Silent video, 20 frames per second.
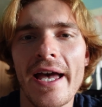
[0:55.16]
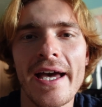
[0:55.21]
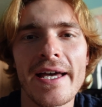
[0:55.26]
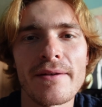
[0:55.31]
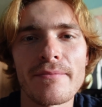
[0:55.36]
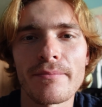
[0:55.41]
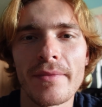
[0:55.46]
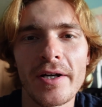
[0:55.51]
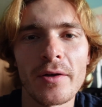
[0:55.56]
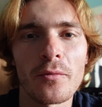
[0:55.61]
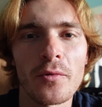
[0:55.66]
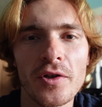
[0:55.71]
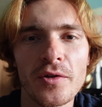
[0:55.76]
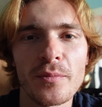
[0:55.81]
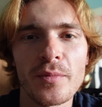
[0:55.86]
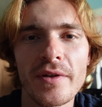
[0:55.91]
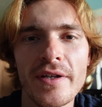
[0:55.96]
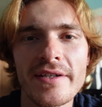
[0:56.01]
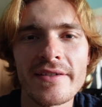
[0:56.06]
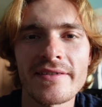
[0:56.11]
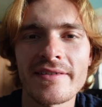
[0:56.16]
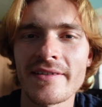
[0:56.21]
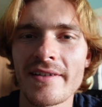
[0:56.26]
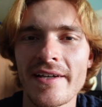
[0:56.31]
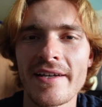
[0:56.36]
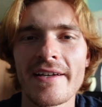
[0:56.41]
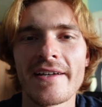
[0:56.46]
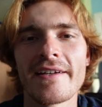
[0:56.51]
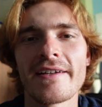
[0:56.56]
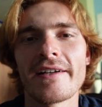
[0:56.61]
at my workplace,
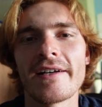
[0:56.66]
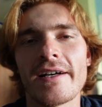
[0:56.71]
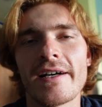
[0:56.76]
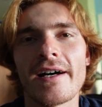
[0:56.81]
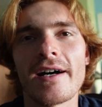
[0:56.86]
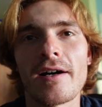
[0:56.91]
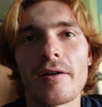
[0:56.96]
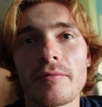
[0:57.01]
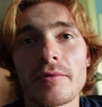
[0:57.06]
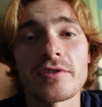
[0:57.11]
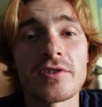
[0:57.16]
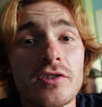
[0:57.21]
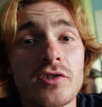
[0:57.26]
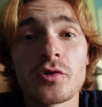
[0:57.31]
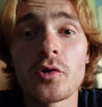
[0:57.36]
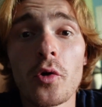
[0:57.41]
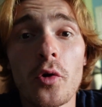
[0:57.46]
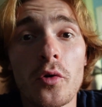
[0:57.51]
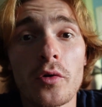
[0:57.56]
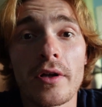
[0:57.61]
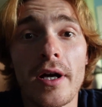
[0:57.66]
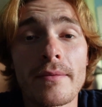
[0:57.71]
uh, which is cool.